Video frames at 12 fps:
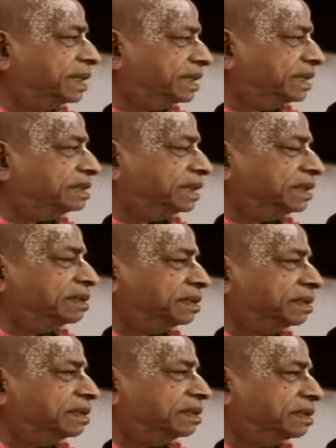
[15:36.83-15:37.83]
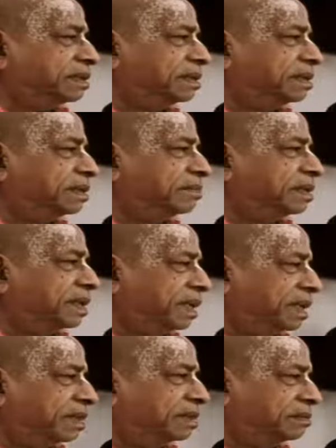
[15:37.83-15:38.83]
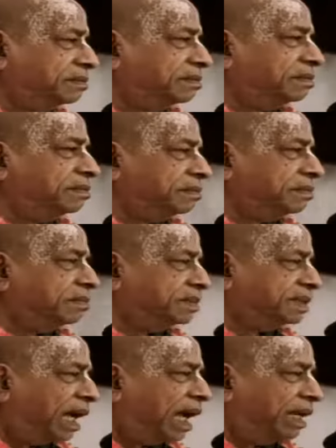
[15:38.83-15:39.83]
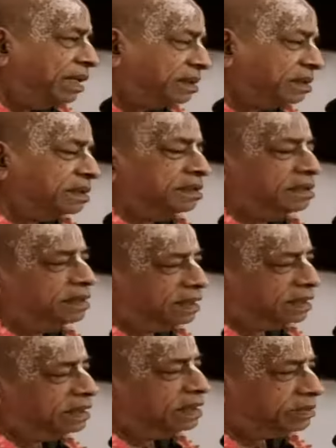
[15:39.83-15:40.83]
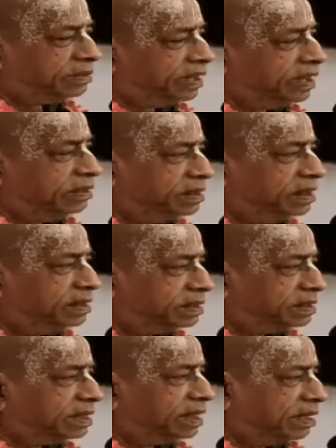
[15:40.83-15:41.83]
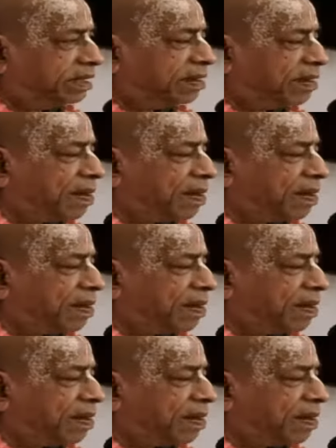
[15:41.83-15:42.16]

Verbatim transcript: medicine, and diet. In this way, he will understand.